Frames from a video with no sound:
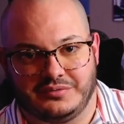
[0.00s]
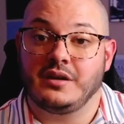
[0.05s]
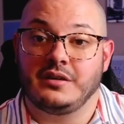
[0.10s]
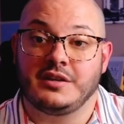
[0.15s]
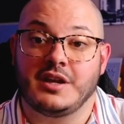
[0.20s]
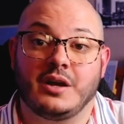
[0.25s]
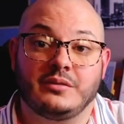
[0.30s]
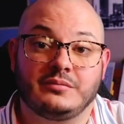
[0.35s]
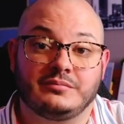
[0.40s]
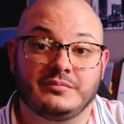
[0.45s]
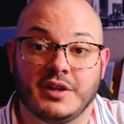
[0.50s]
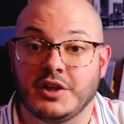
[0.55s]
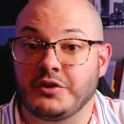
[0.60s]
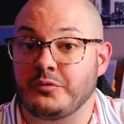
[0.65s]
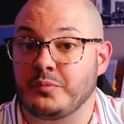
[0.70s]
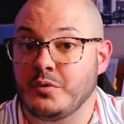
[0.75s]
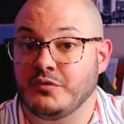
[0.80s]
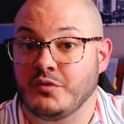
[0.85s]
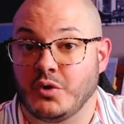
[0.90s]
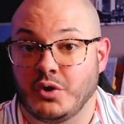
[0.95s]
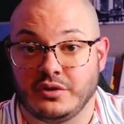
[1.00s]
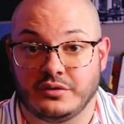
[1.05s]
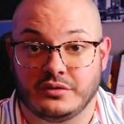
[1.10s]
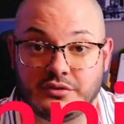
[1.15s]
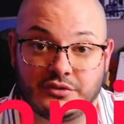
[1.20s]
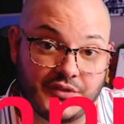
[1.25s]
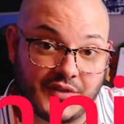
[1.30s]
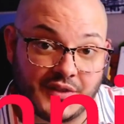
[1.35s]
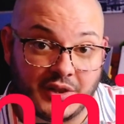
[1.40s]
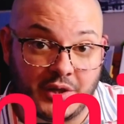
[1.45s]
Now, let's move on
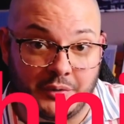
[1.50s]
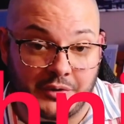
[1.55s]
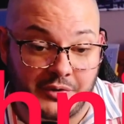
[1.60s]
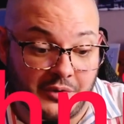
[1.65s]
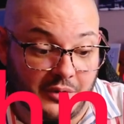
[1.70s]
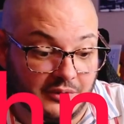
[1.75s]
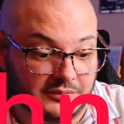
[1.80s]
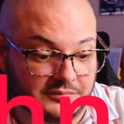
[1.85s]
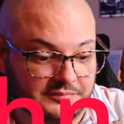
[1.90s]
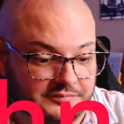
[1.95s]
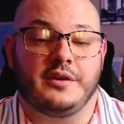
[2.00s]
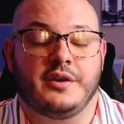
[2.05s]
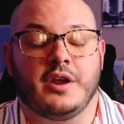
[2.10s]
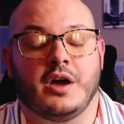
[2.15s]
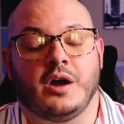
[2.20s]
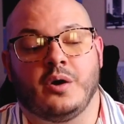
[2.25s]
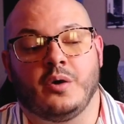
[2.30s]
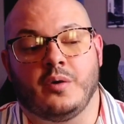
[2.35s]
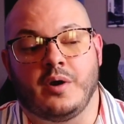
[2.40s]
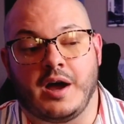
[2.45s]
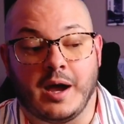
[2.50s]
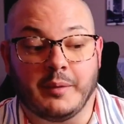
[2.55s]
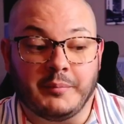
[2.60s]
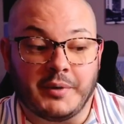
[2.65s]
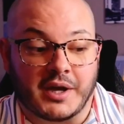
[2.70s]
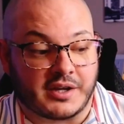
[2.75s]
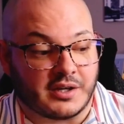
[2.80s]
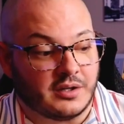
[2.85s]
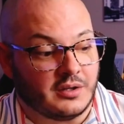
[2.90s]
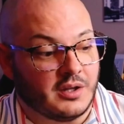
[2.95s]
to the Lyrical. Now, I'm
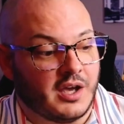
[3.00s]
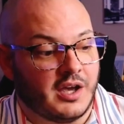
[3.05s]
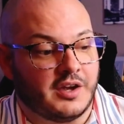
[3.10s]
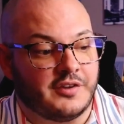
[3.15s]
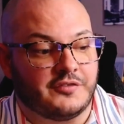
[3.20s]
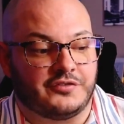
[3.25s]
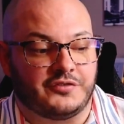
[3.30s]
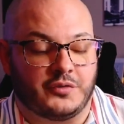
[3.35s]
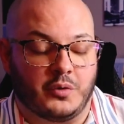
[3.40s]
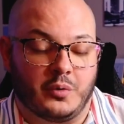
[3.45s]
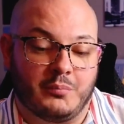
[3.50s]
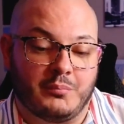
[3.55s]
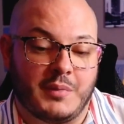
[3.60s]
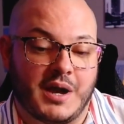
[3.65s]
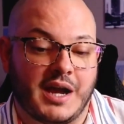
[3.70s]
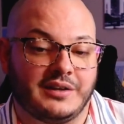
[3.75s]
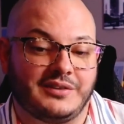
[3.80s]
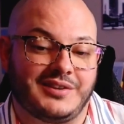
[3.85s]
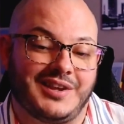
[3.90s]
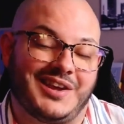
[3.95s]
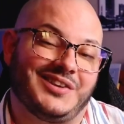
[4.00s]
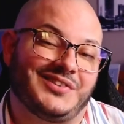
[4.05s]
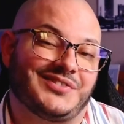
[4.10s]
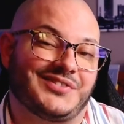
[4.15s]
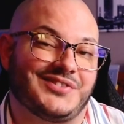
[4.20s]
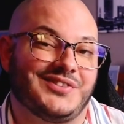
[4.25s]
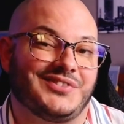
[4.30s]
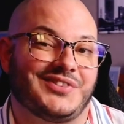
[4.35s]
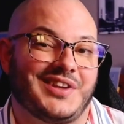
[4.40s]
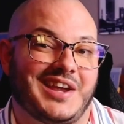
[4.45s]
not gonna lie, for my
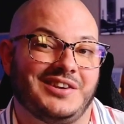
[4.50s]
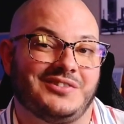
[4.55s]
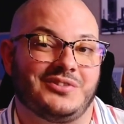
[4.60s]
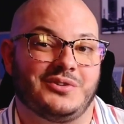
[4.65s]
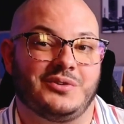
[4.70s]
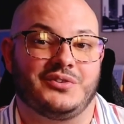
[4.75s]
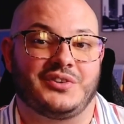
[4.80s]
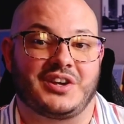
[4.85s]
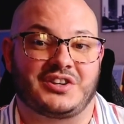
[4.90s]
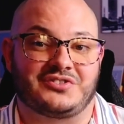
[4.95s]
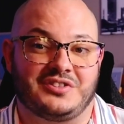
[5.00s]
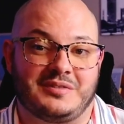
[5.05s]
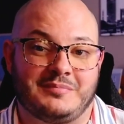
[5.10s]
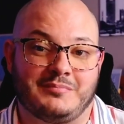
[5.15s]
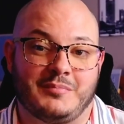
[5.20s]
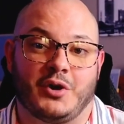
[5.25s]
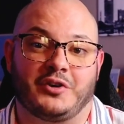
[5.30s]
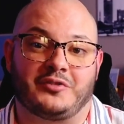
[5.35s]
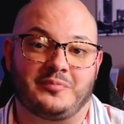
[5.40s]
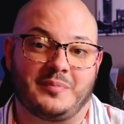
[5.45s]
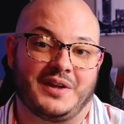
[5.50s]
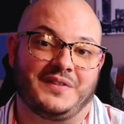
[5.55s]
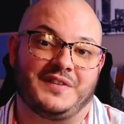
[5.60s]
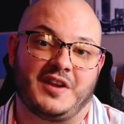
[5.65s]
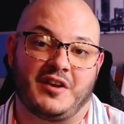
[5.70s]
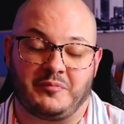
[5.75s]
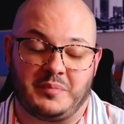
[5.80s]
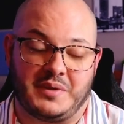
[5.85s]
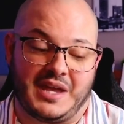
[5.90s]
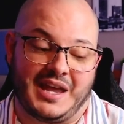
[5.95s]
taste, this etude is actually marked by the
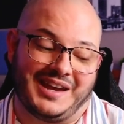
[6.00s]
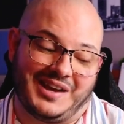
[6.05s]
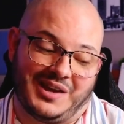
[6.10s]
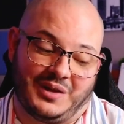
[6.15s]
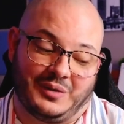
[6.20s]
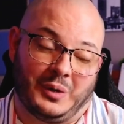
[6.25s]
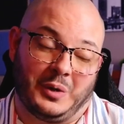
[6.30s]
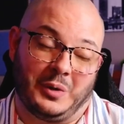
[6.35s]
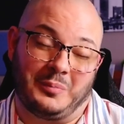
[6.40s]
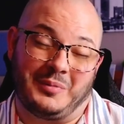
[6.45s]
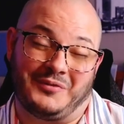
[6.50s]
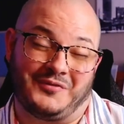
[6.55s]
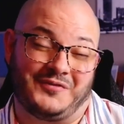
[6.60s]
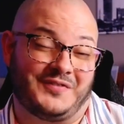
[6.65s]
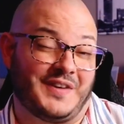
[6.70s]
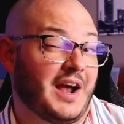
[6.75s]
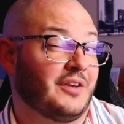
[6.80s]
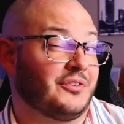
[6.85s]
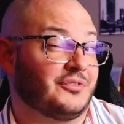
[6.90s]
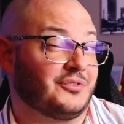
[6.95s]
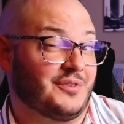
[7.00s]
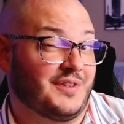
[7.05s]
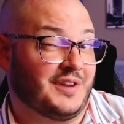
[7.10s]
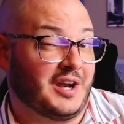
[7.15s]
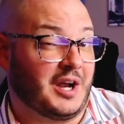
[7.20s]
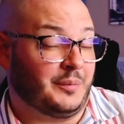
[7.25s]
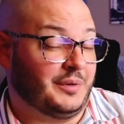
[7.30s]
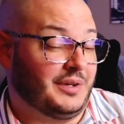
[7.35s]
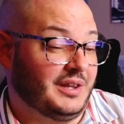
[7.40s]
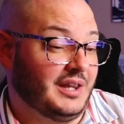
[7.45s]
FBA a little bit faster than
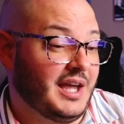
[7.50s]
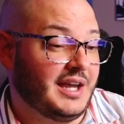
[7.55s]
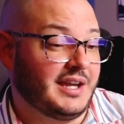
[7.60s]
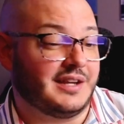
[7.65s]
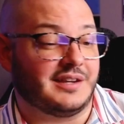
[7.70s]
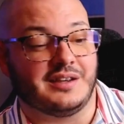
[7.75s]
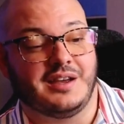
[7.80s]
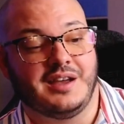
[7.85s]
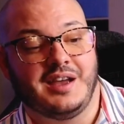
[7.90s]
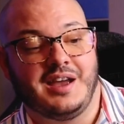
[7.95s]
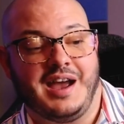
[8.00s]
I would like.